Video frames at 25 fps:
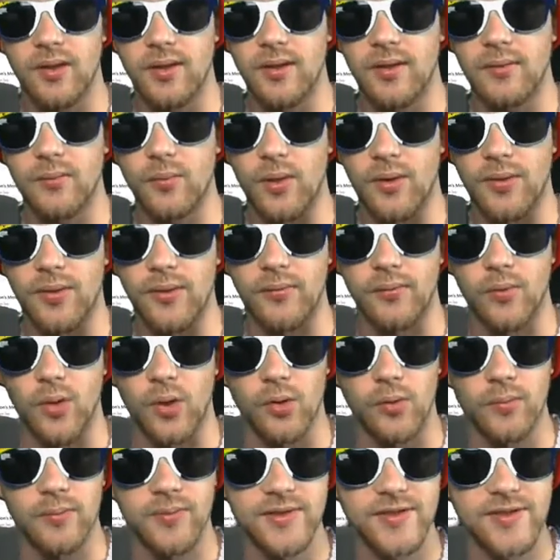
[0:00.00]
worth of
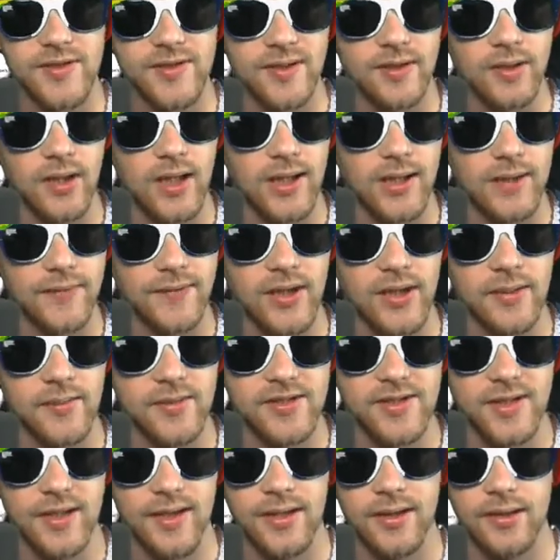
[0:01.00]
ropes off
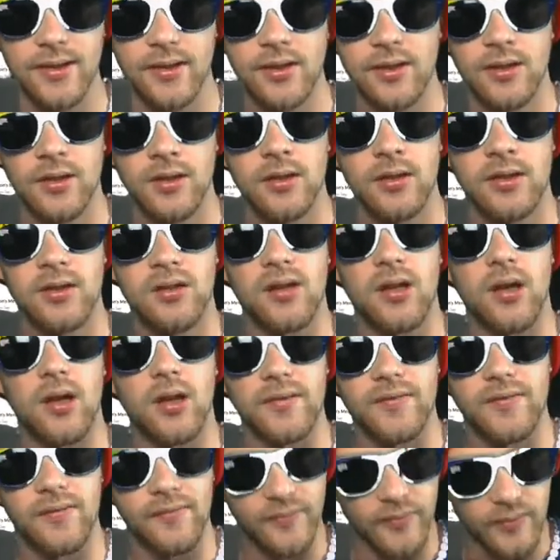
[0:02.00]
Amazon,
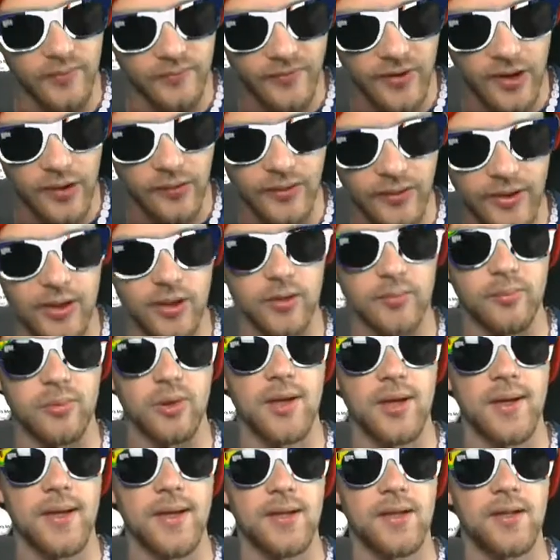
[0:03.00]
a fairly good
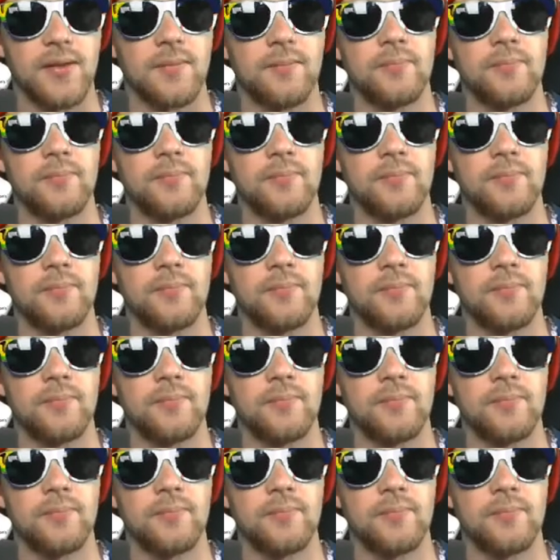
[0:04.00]
brand.